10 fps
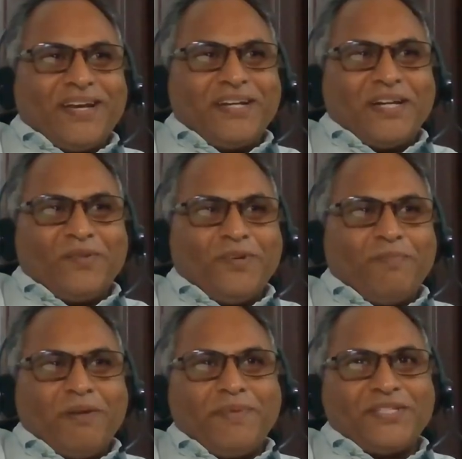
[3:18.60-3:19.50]
mean, right
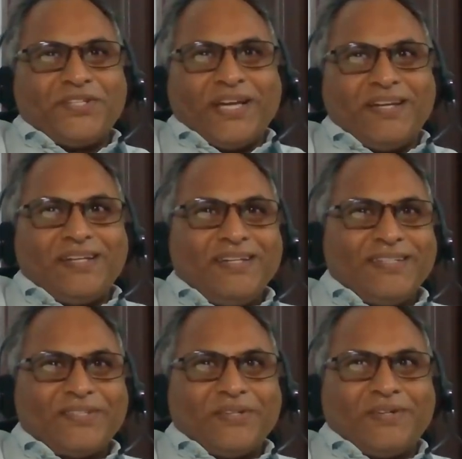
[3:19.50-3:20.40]
now we bypass China,